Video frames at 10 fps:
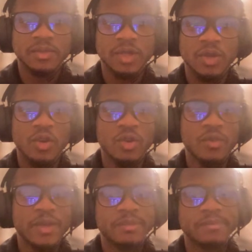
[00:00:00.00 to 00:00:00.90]
Oh
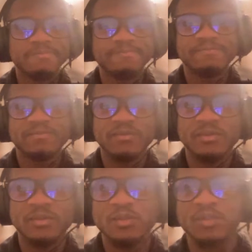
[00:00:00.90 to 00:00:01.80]
wait.
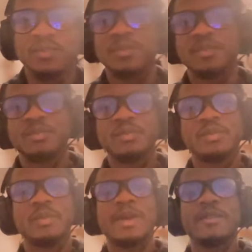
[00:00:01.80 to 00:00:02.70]

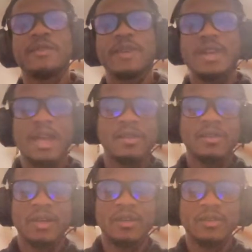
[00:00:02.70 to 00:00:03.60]
Matter of fact,
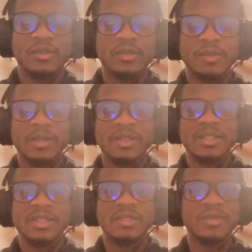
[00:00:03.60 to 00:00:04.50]
I don't know about
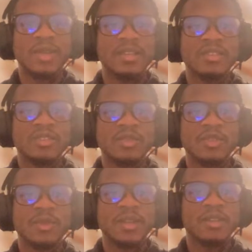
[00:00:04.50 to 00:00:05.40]
these 2 guys too much,
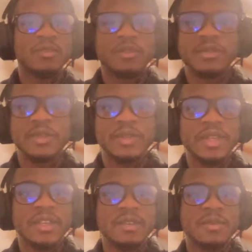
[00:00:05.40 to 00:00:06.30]
but I know both their
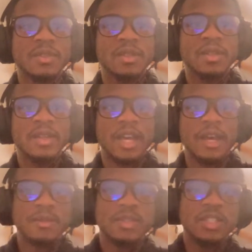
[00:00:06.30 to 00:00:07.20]
names. I'm
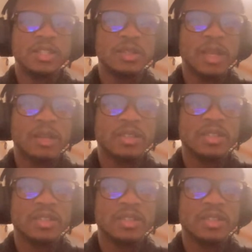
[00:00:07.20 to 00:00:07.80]
gonna see how this